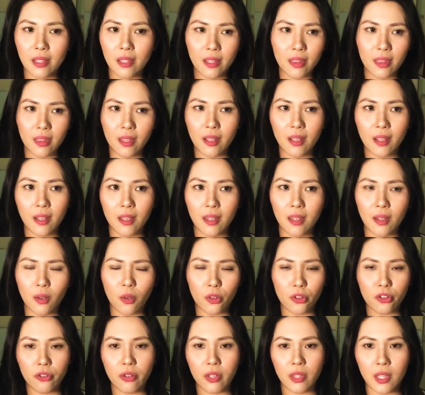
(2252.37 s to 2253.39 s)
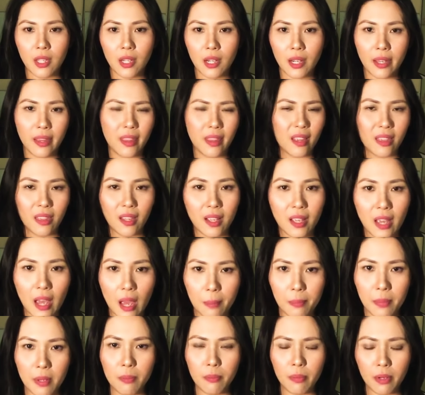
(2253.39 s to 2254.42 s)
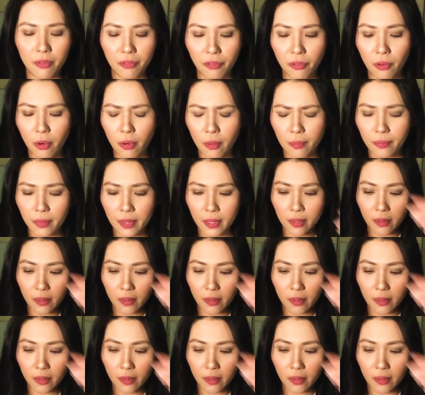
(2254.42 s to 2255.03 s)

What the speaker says: like take it or treat it like nothing happened before.